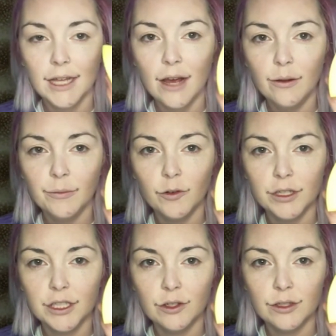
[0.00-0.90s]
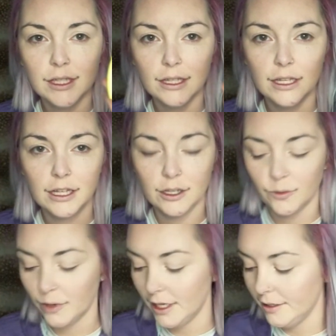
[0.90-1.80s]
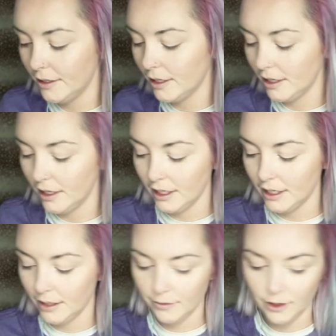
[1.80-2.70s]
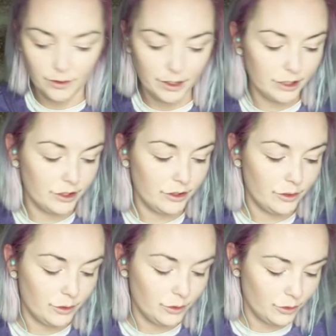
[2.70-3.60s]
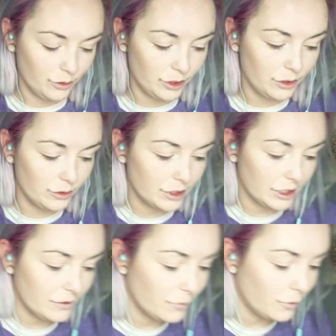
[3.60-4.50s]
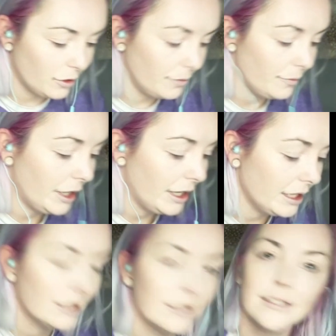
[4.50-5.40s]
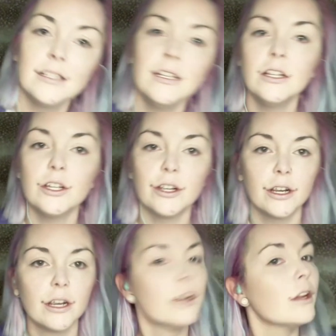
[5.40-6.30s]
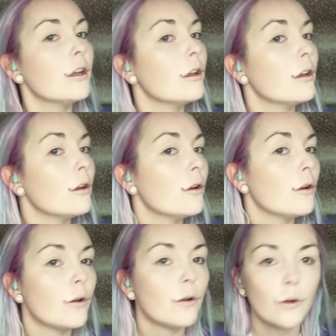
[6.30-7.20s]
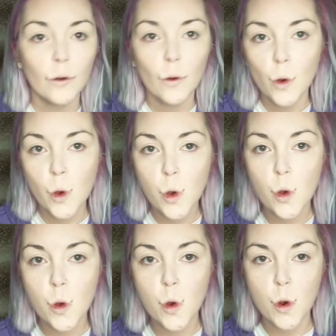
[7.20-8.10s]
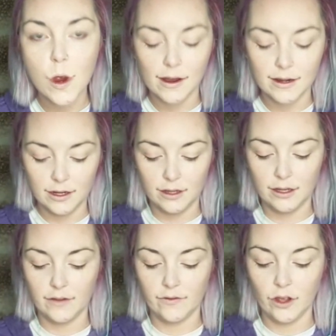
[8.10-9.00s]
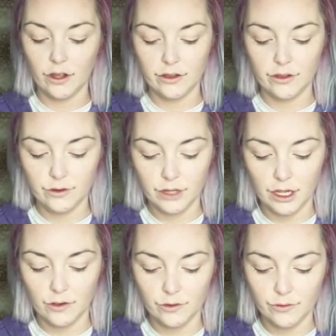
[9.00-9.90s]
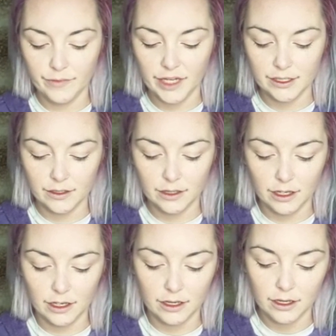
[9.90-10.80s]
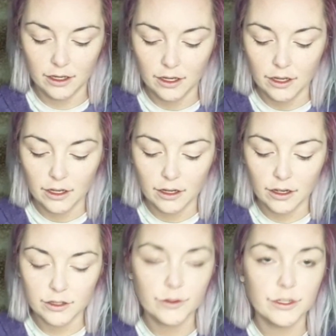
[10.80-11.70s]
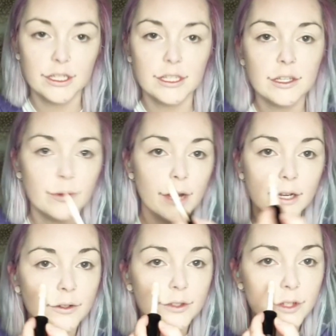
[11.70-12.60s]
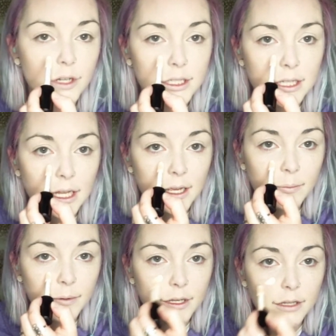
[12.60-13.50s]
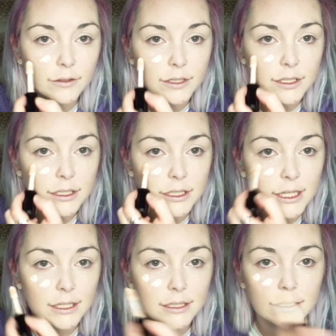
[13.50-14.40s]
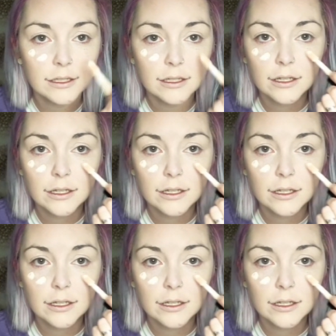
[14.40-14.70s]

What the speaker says: Now I'm going to use the littler one, and I'm going to use it for my concealer. Now that I've gotten through that whole mess of the contour. This is why I don't trust like putting those sticks